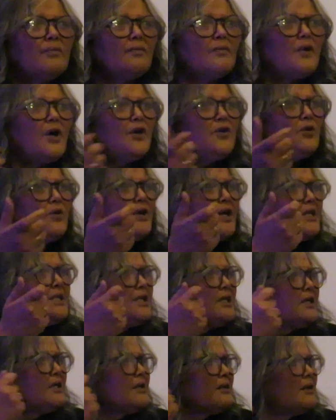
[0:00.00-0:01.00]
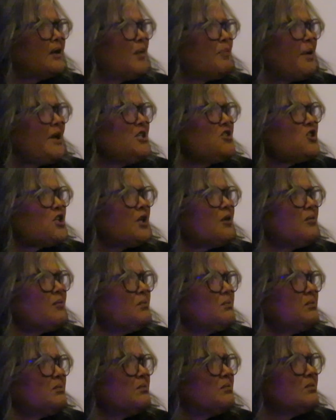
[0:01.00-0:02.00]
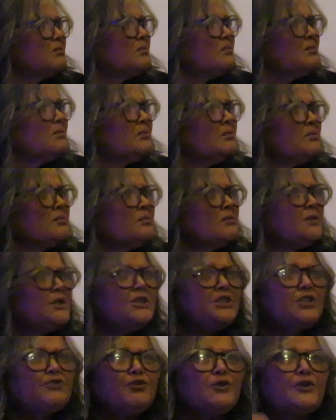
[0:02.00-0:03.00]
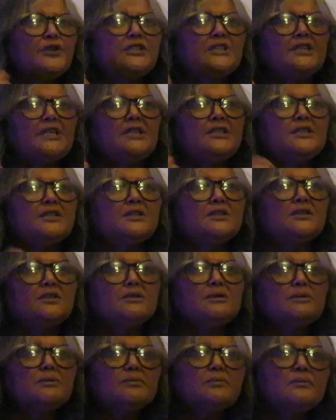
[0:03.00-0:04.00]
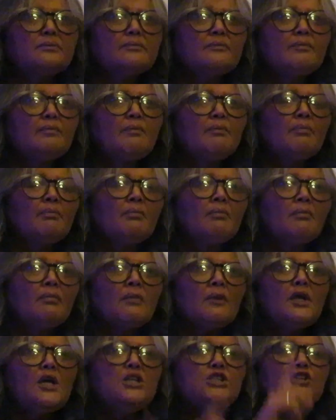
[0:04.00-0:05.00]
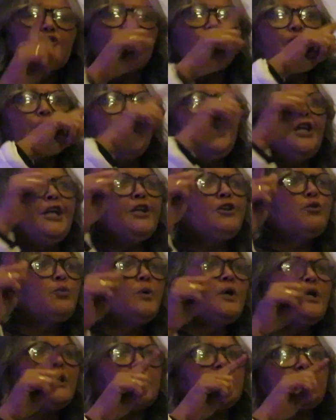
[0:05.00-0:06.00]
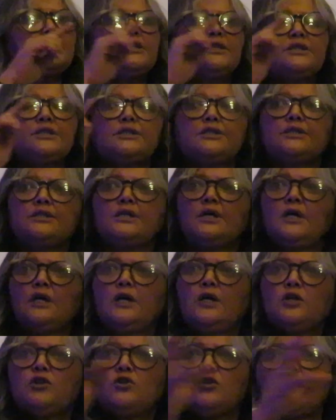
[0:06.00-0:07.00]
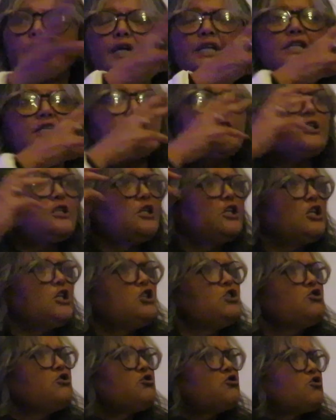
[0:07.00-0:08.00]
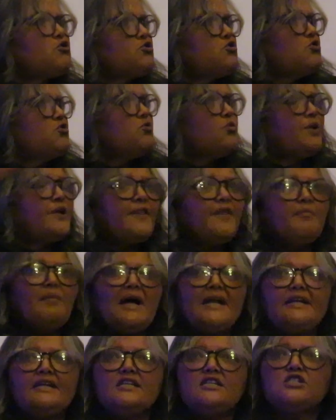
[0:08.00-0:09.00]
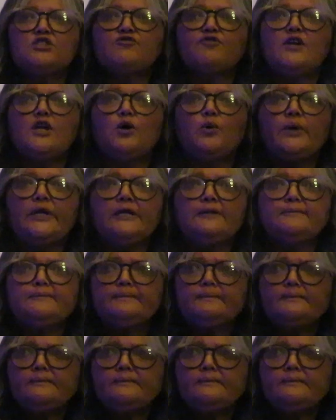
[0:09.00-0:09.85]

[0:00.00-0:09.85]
Are you getting a paycheck? Is it for the status? Is it for the networks to get into where the money is flowing?